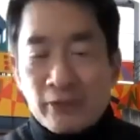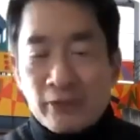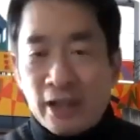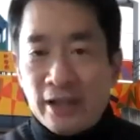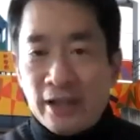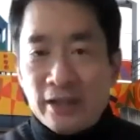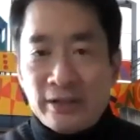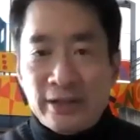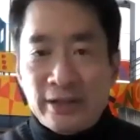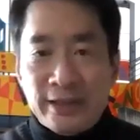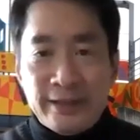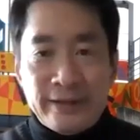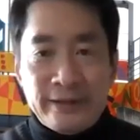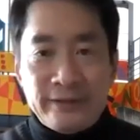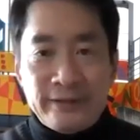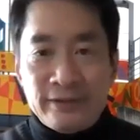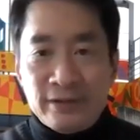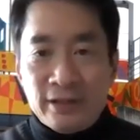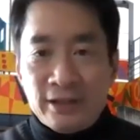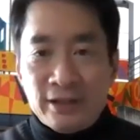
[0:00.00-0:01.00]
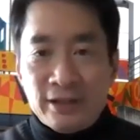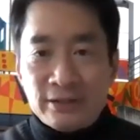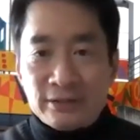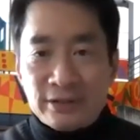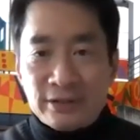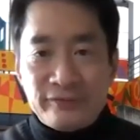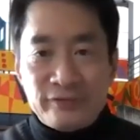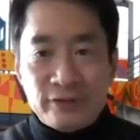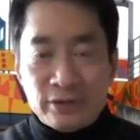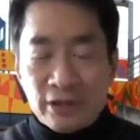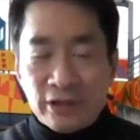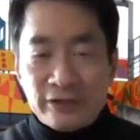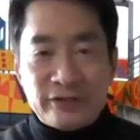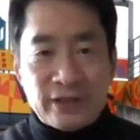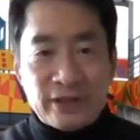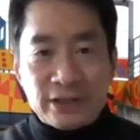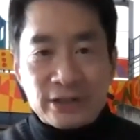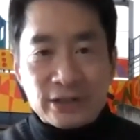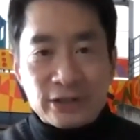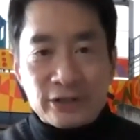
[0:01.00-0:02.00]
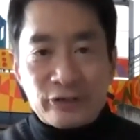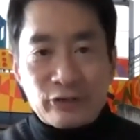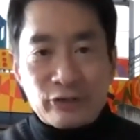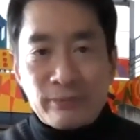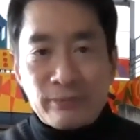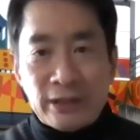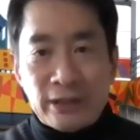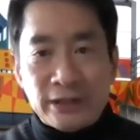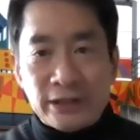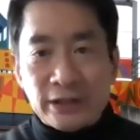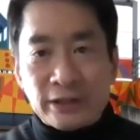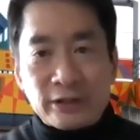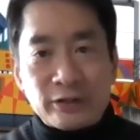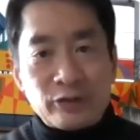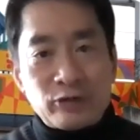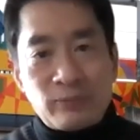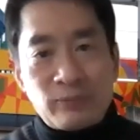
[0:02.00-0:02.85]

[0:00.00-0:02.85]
and then lived in Los Angeles for many years.